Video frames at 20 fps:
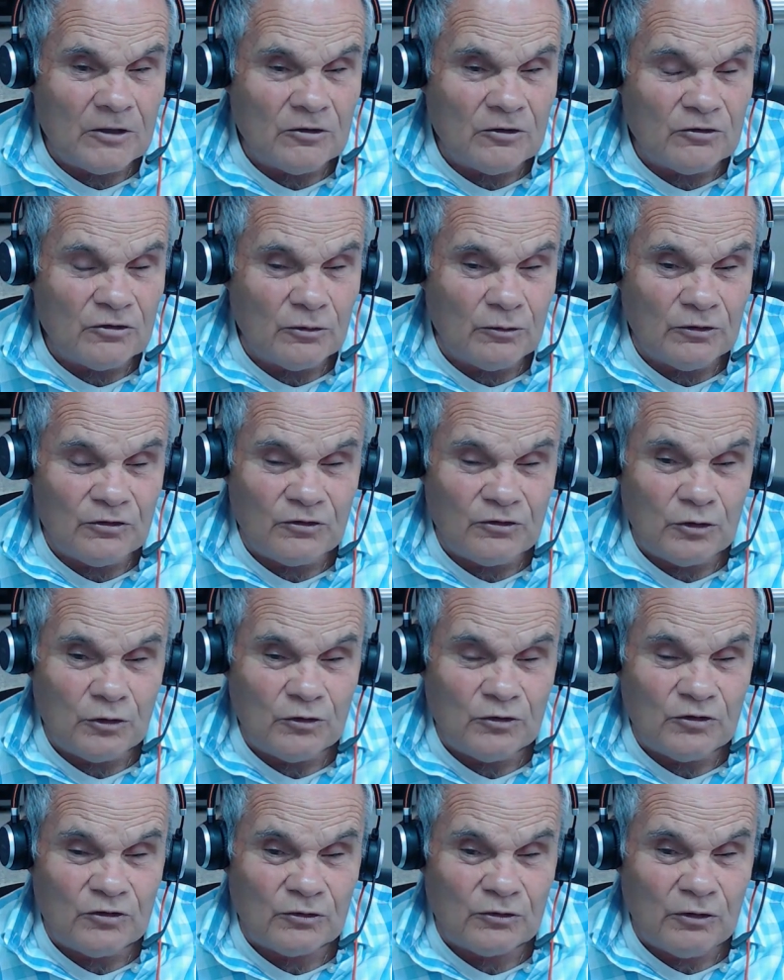So when
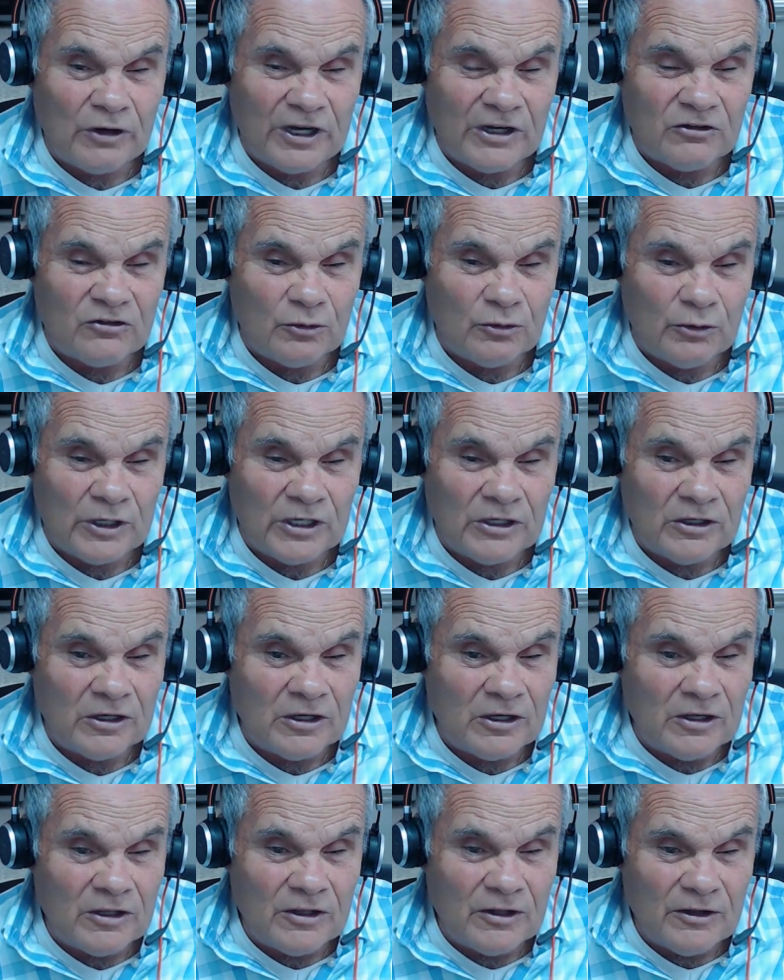students graduate,
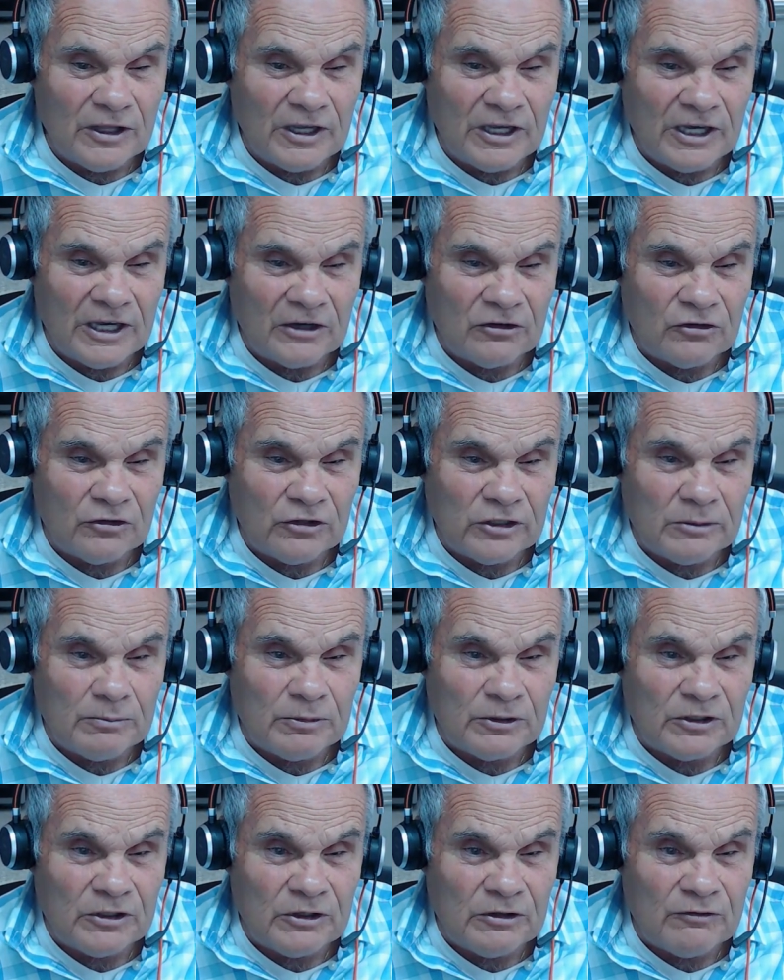they actually
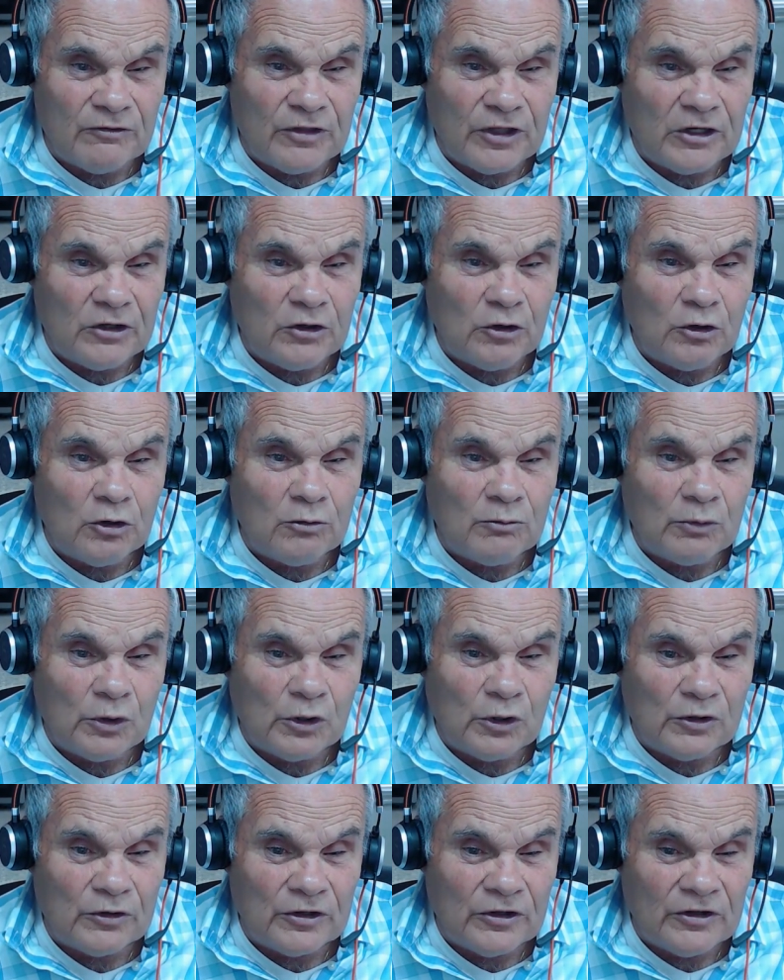believe they know
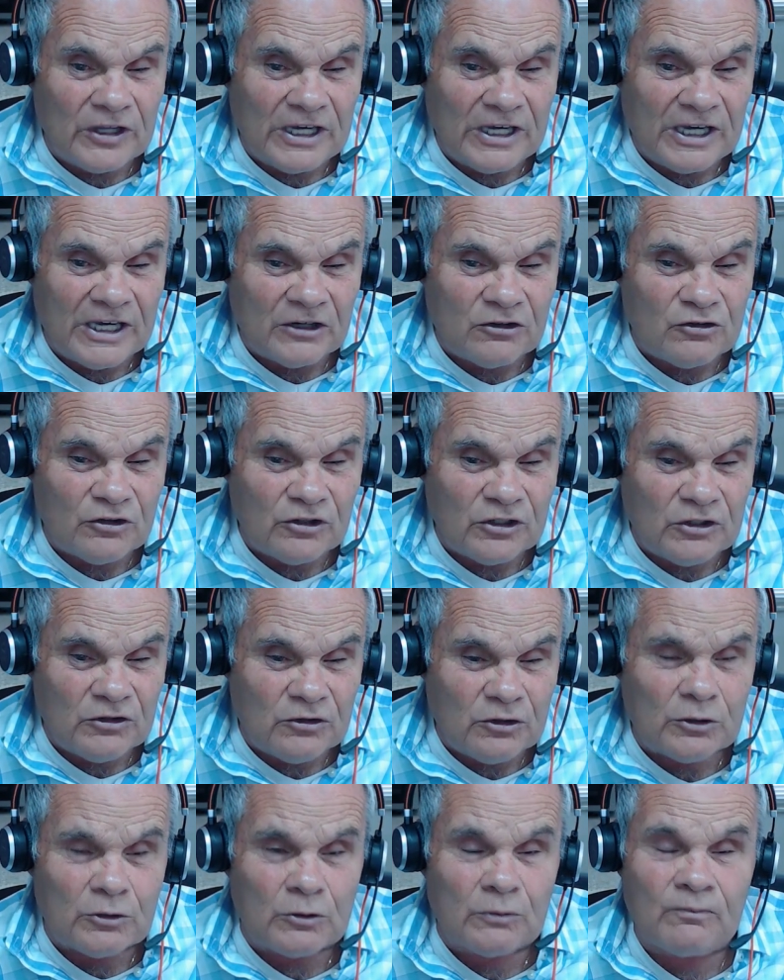more than they actually
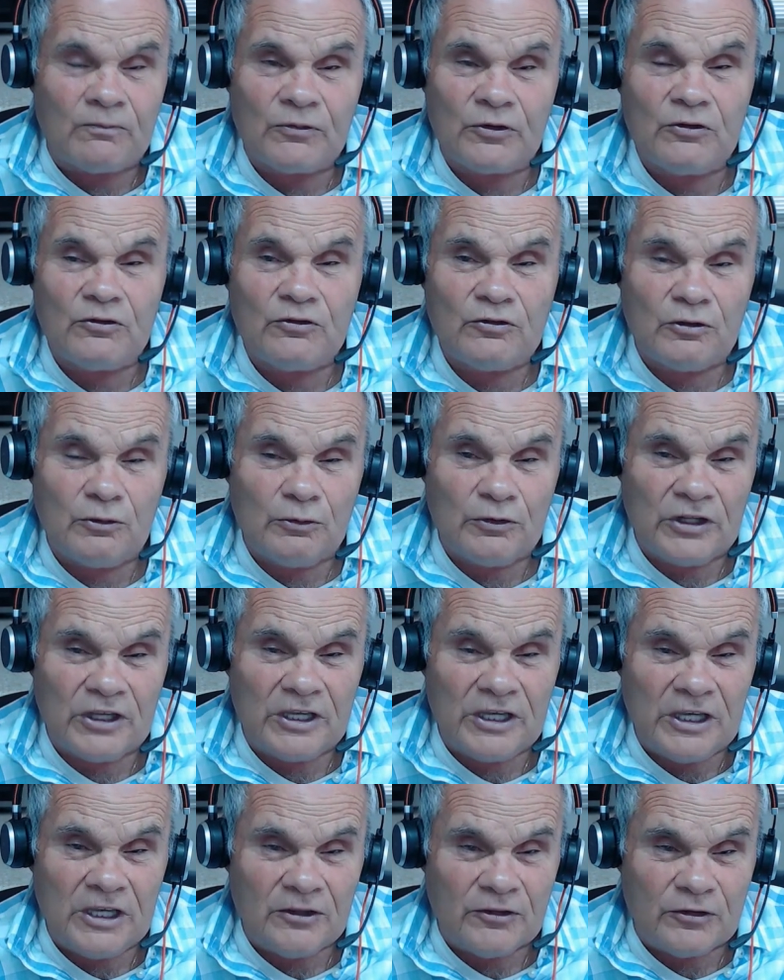do. So when
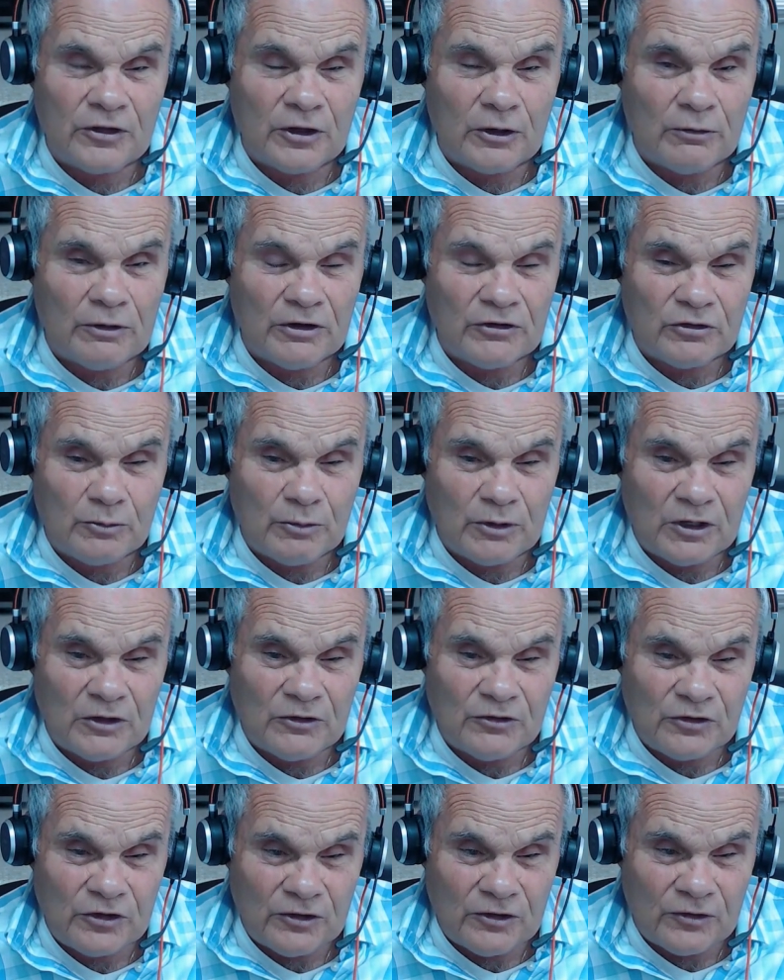they hit their
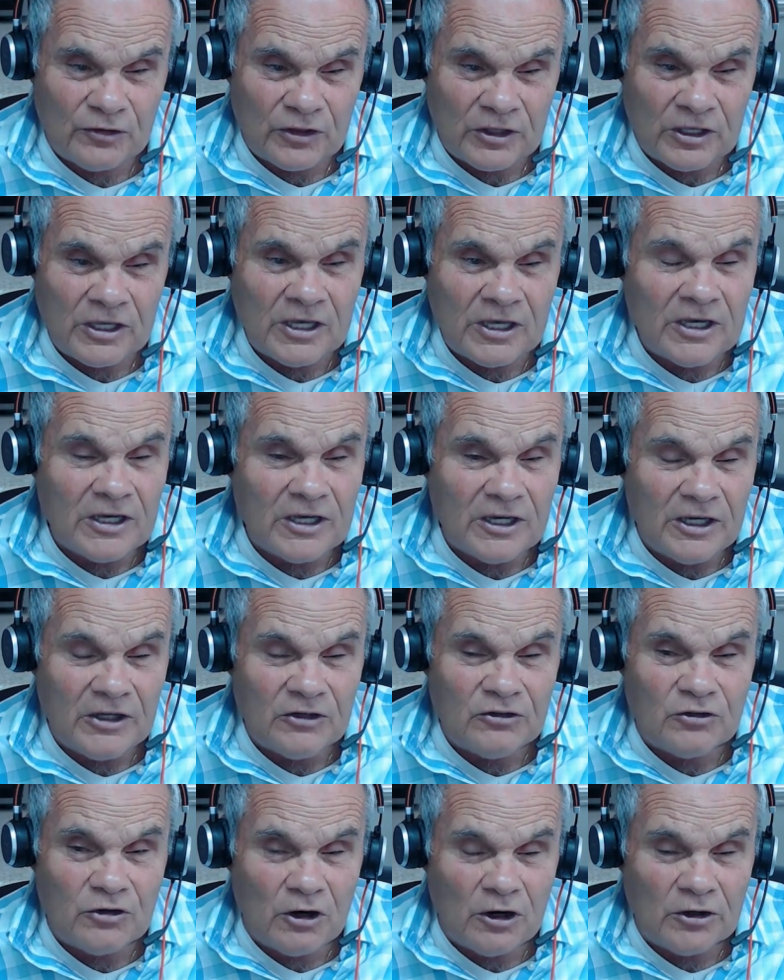resumes, hit the
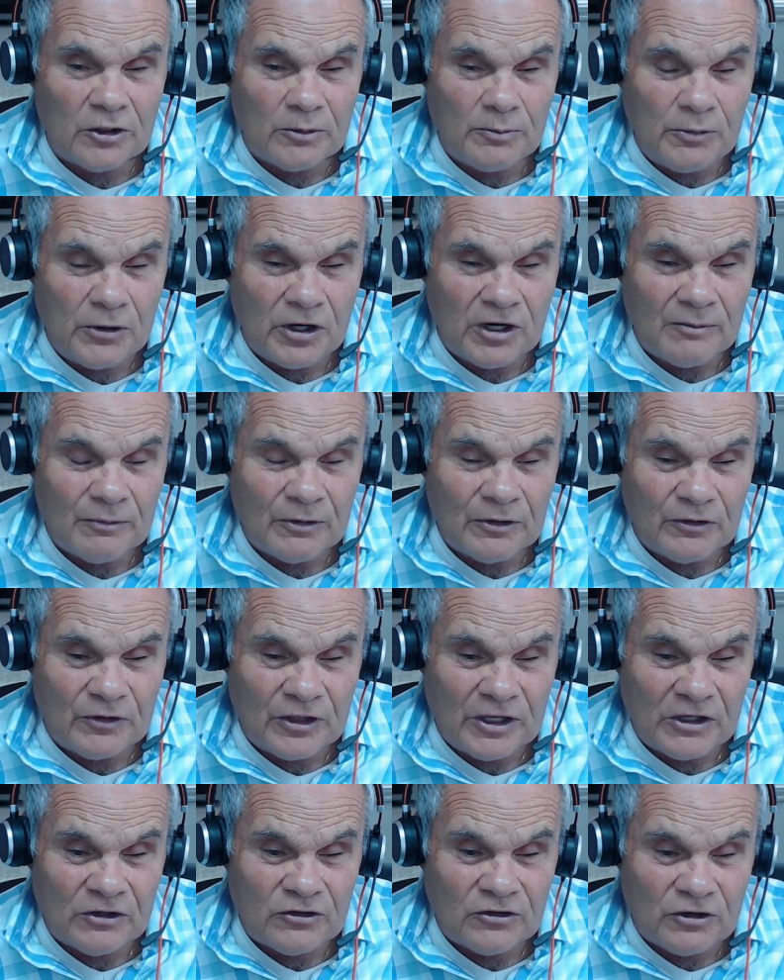HR department,
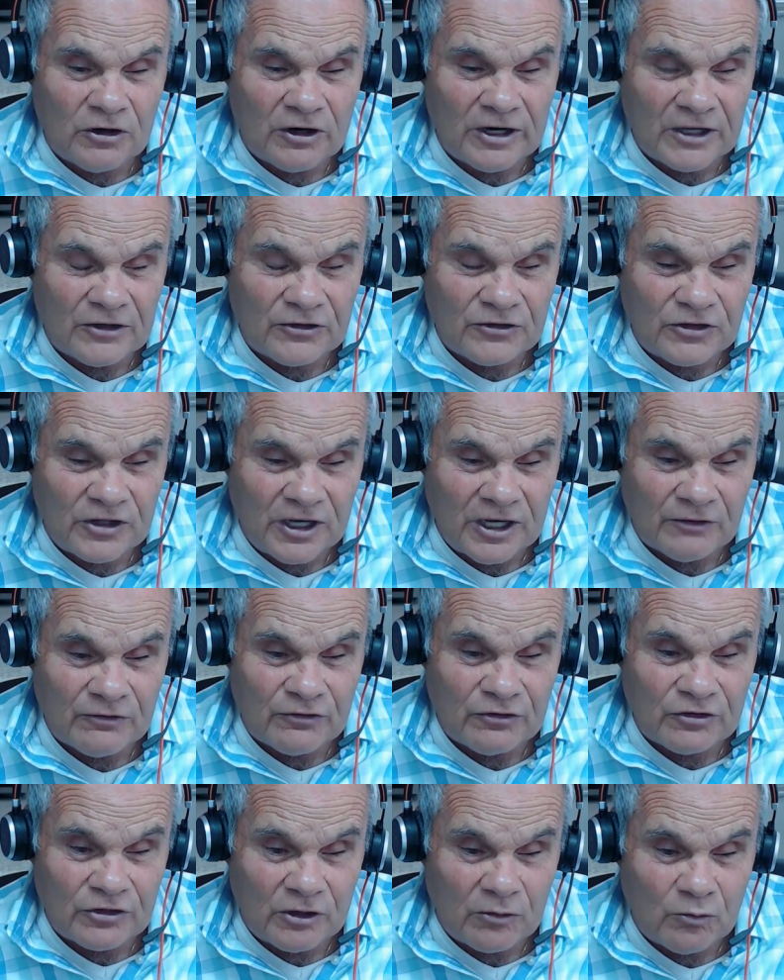the HR has to have
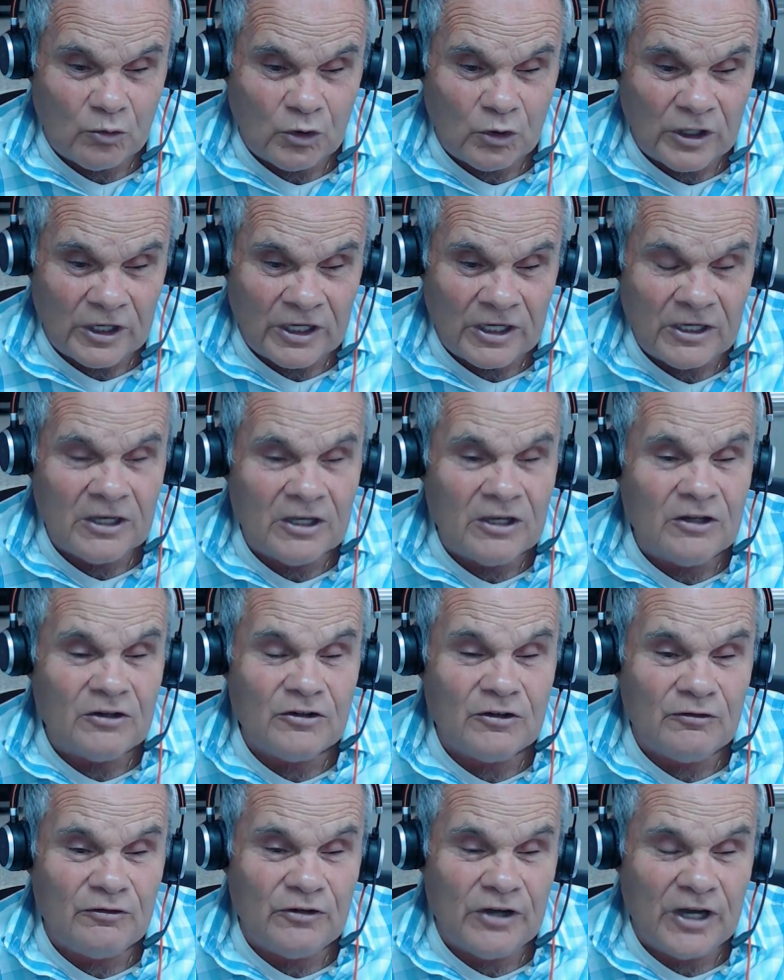some way
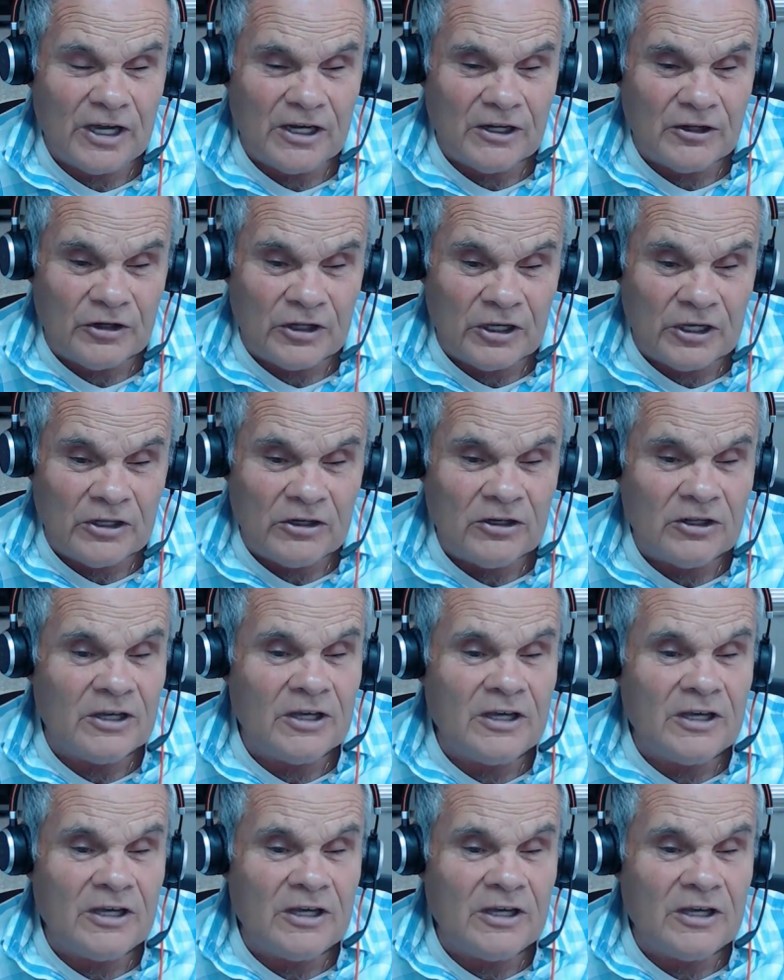to validate.